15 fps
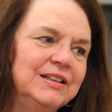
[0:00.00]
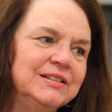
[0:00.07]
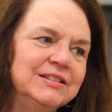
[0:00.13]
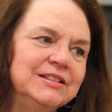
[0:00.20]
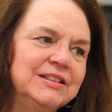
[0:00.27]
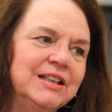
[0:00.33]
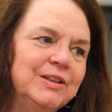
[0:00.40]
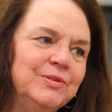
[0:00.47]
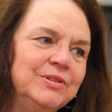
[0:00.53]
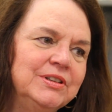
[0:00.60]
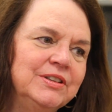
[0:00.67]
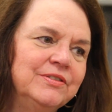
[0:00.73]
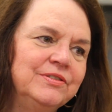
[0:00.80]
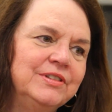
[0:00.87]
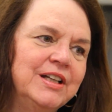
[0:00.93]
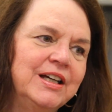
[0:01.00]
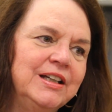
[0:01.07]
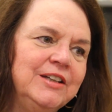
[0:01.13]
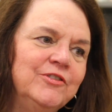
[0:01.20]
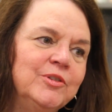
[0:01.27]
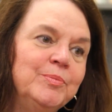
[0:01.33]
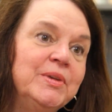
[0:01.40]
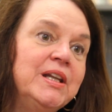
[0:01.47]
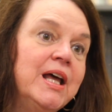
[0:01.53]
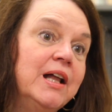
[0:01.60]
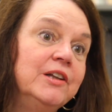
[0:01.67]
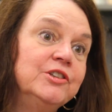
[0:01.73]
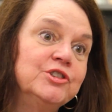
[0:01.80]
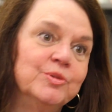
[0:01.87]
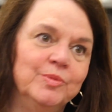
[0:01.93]
that they would have not even been
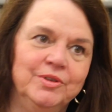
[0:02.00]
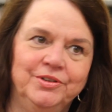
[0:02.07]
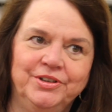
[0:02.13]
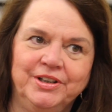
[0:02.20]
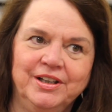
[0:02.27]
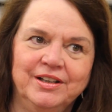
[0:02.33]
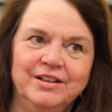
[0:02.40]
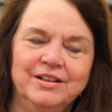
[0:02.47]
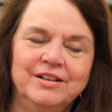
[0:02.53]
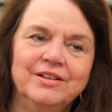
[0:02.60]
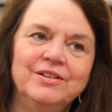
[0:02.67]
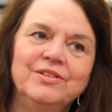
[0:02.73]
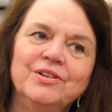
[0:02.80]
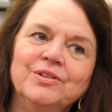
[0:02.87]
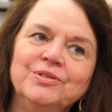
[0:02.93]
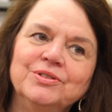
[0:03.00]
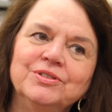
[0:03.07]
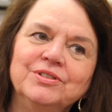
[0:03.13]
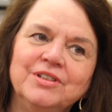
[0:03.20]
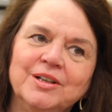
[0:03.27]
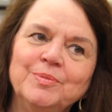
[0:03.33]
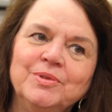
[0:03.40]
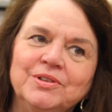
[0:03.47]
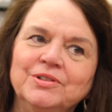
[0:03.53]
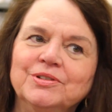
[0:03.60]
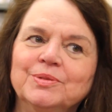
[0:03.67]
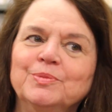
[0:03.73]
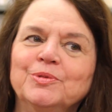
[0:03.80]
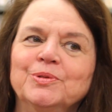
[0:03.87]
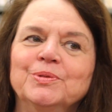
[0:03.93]
eligible to get it under those
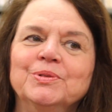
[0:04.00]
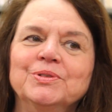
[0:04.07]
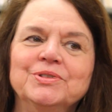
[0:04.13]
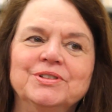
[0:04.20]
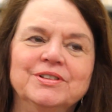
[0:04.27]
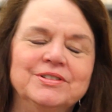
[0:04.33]
nepotism rules.